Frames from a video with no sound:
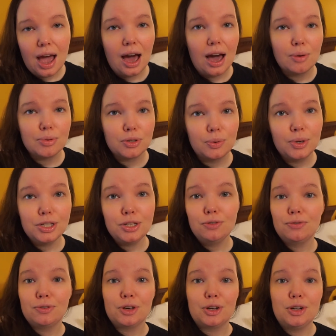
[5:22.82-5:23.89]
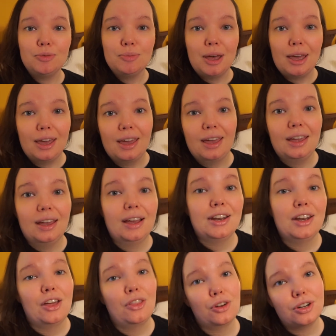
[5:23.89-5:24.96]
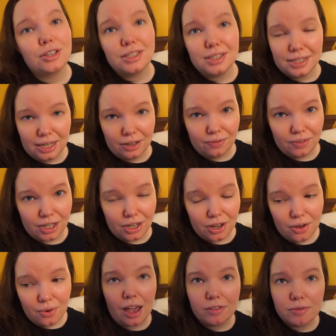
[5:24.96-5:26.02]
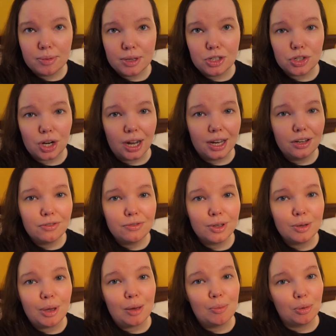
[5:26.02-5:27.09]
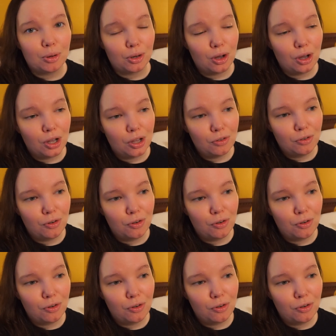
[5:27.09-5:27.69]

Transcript: I was going to film a, another sit down video. I've been trying to film a book haul